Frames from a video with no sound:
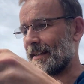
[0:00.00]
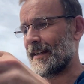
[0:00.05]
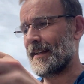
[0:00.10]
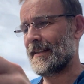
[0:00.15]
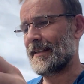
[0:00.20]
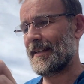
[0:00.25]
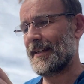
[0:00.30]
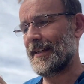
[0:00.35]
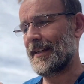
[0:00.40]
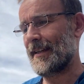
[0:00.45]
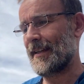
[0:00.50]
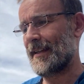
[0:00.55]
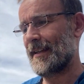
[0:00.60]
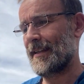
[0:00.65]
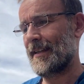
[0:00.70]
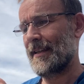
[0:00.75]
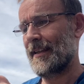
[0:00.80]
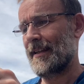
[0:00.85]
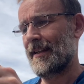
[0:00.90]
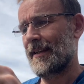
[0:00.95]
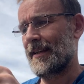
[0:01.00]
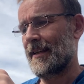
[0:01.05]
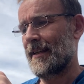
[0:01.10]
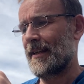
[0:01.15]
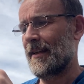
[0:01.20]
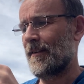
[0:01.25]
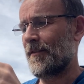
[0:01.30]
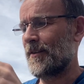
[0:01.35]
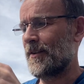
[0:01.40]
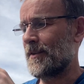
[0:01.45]
And
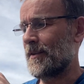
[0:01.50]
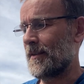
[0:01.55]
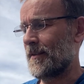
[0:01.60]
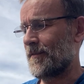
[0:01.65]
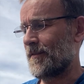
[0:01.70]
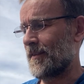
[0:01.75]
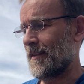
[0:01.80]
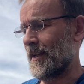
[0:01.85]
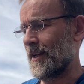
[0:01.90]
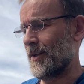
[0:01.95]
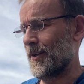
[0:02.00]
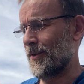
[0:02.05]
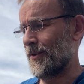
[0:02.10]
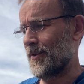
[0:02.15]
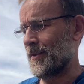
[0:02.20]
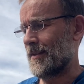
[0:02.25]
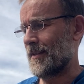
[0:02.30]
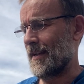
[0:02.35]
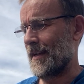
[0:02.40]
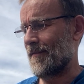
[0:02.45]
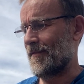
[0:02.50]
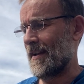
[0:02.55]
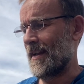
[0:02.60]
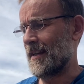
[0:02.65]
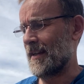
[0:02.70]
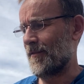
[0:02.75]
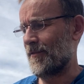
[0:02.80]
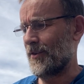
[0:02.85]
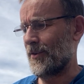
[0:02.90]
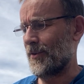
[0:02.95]
for those, if
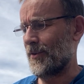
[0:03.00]
any of